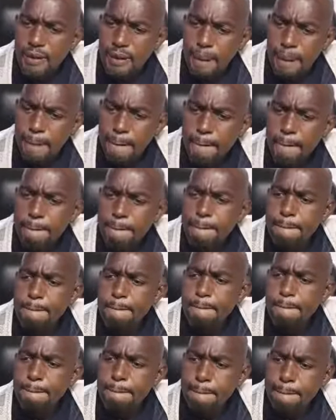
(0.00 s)
to
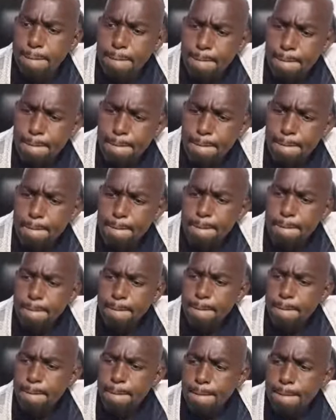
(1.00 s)

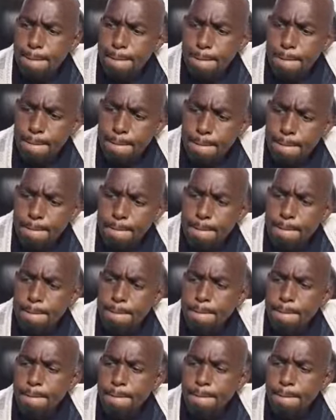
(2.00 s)
Let my soul
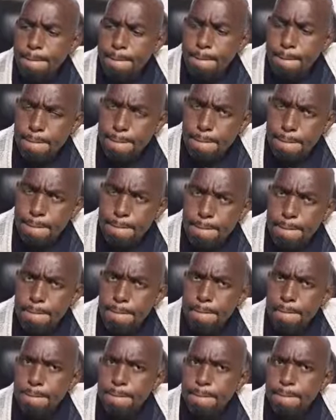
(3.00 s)
respond to
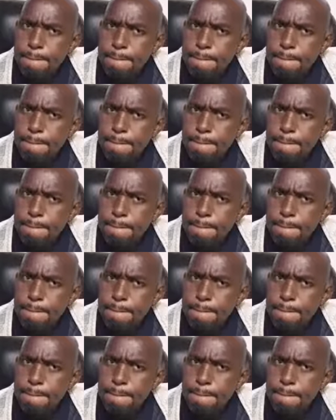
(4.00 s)
you.